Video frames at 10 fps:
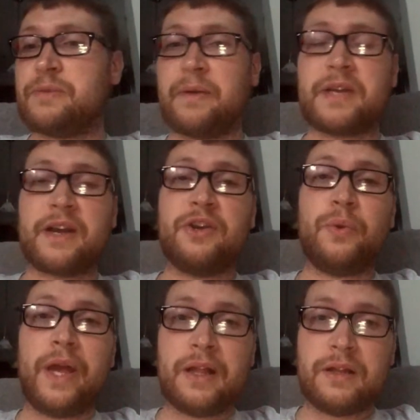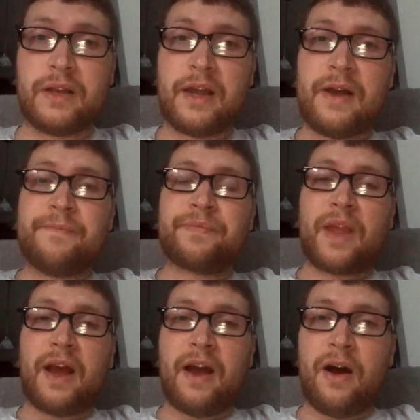taking New England
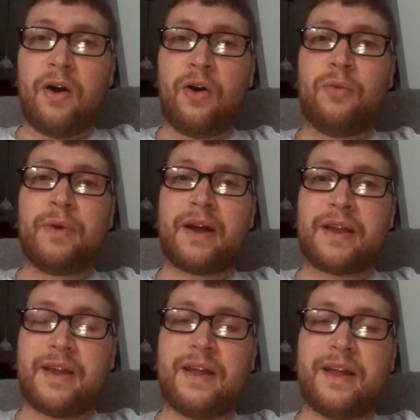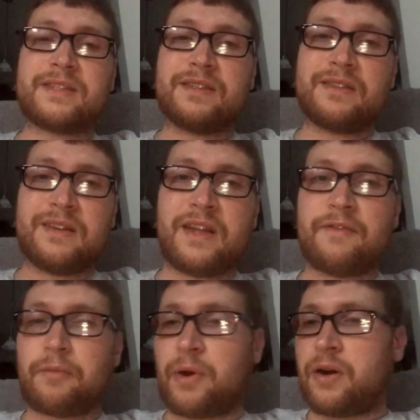at home against the
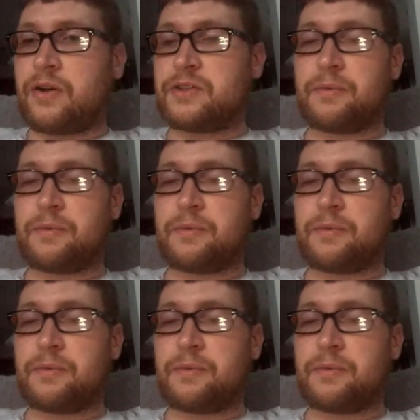Denver Broncos.